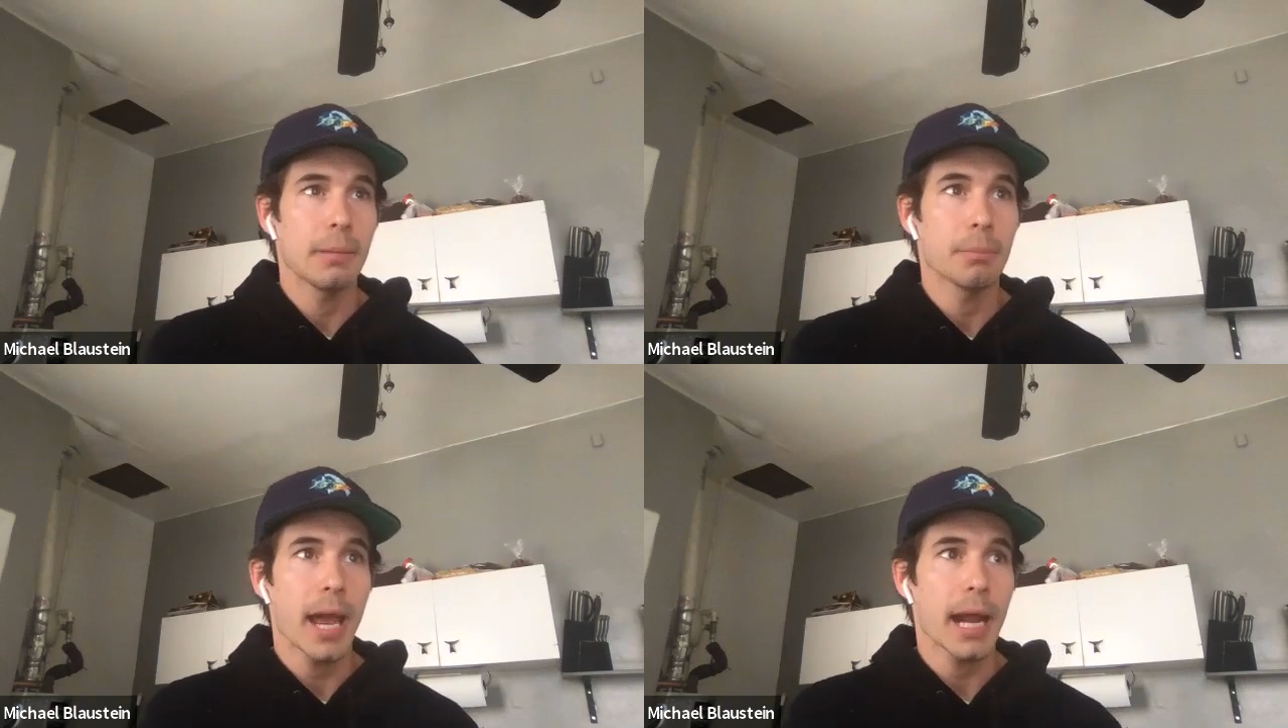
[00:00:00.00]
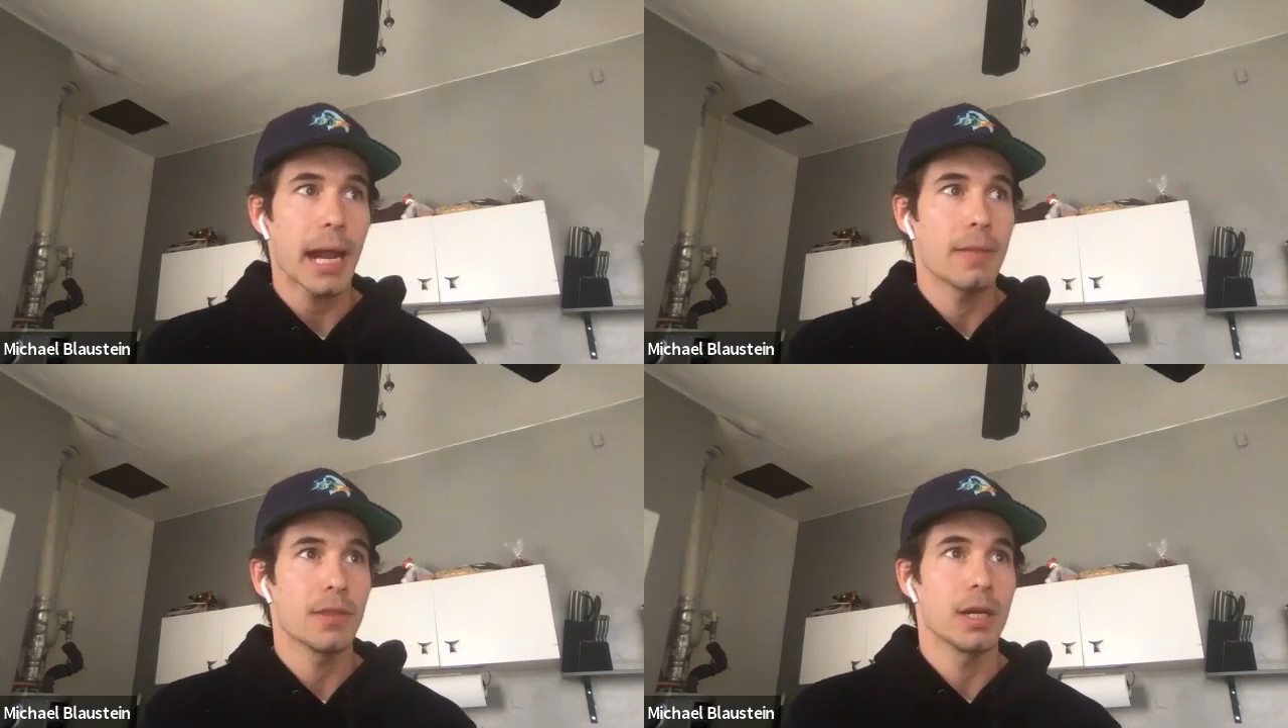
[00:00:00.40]
came back,
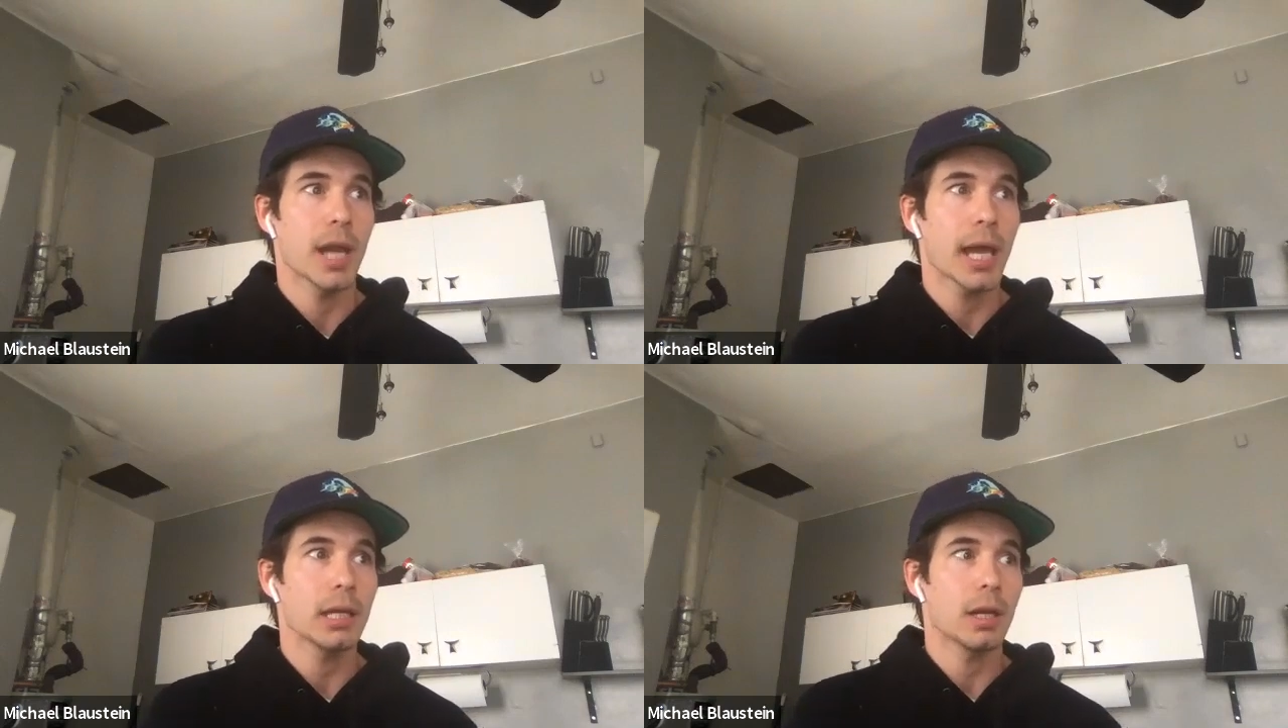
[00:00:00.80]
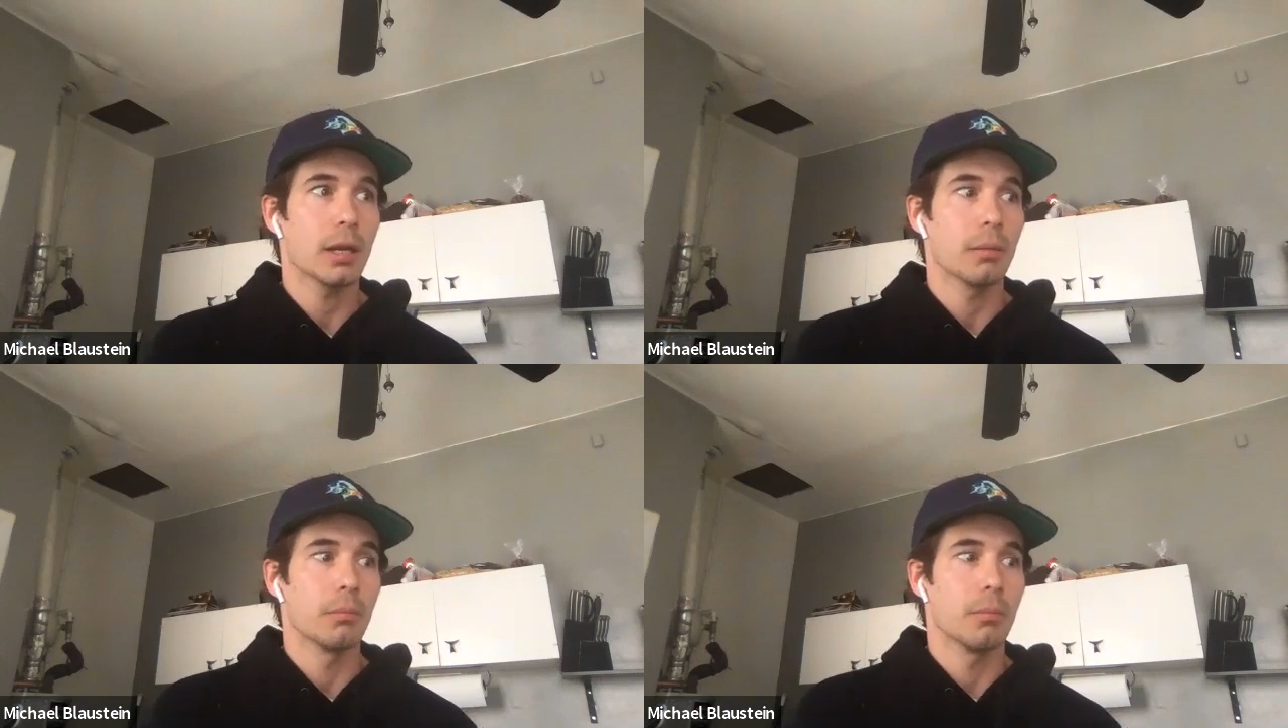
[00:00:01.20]
and the night
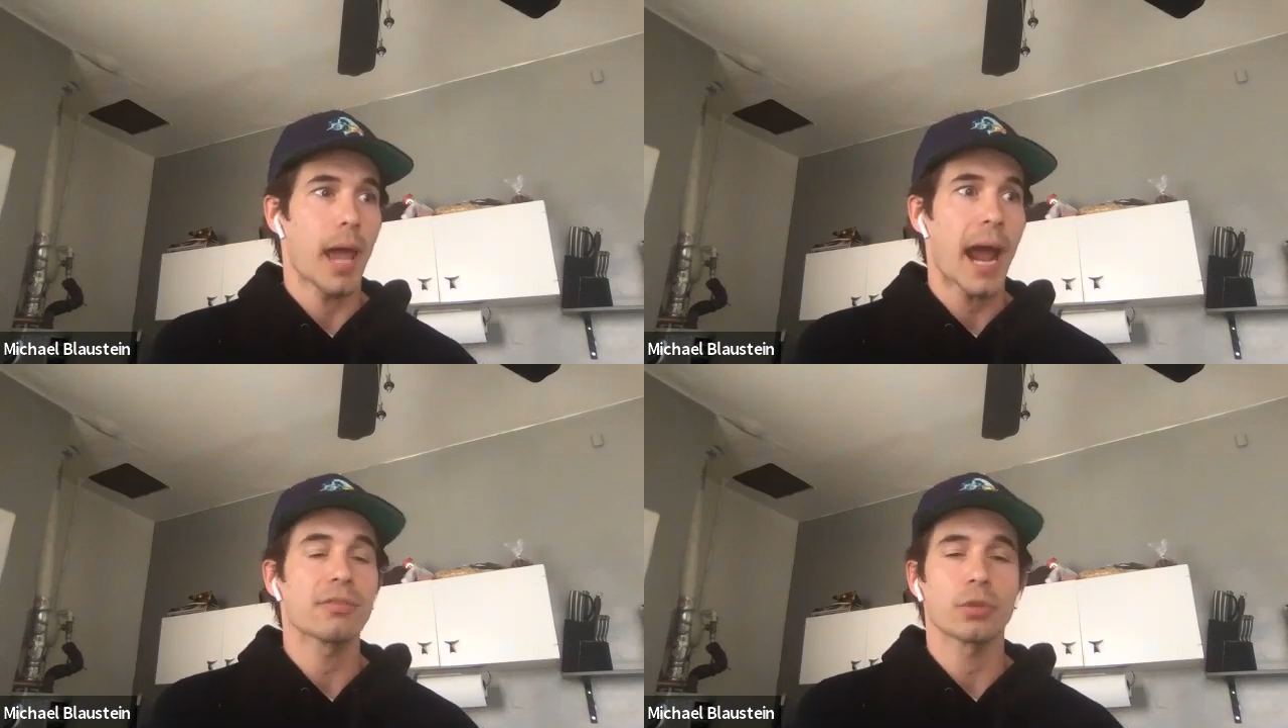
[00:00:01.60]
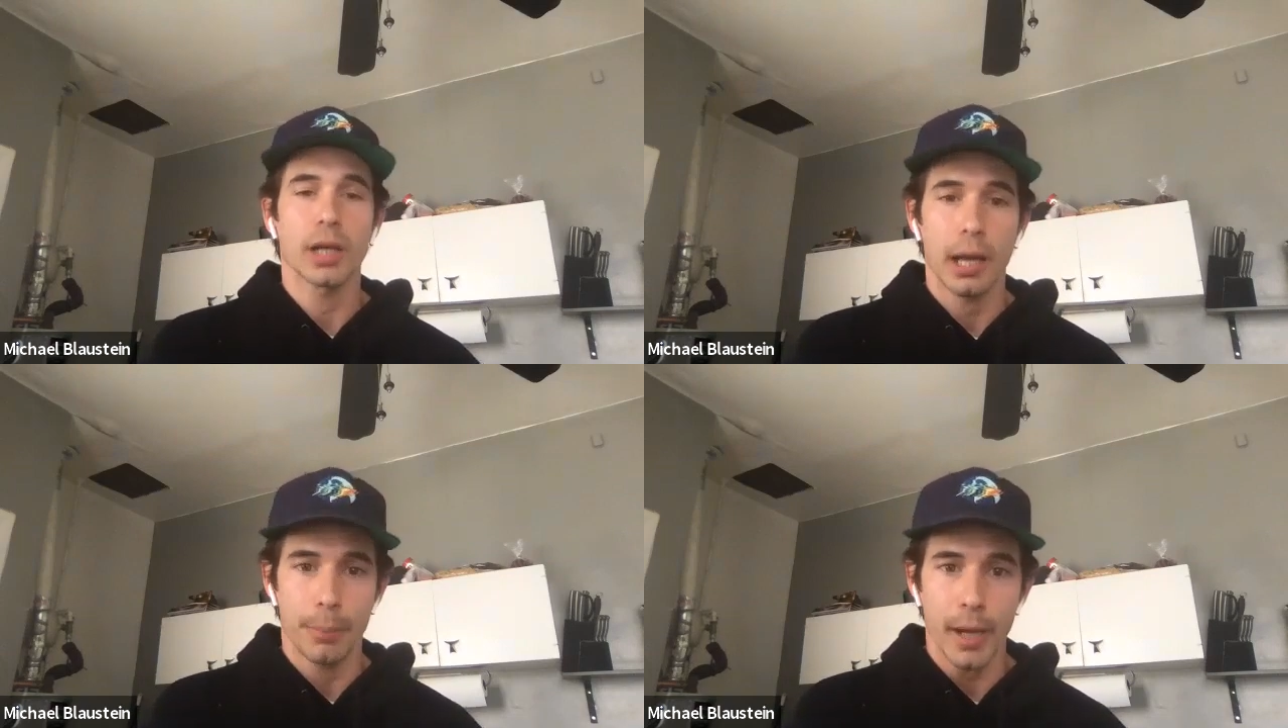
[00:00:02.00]
after
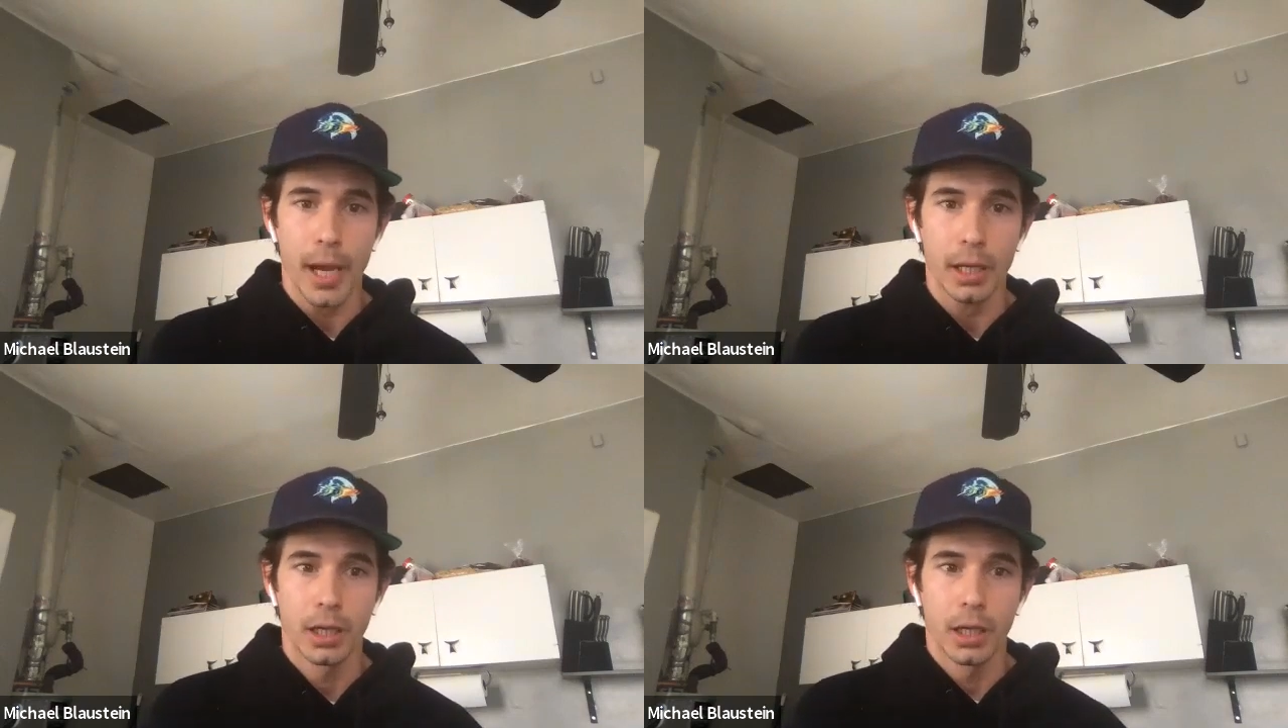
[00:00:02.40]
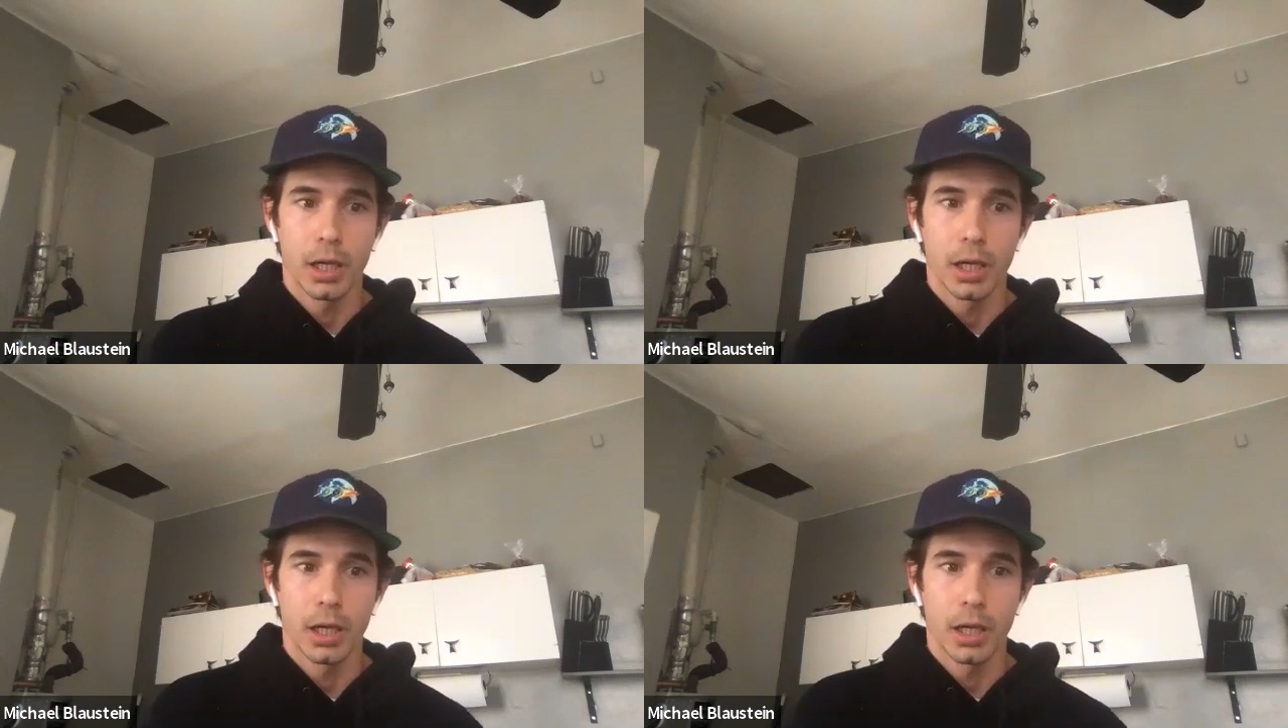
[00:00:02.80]
I got back,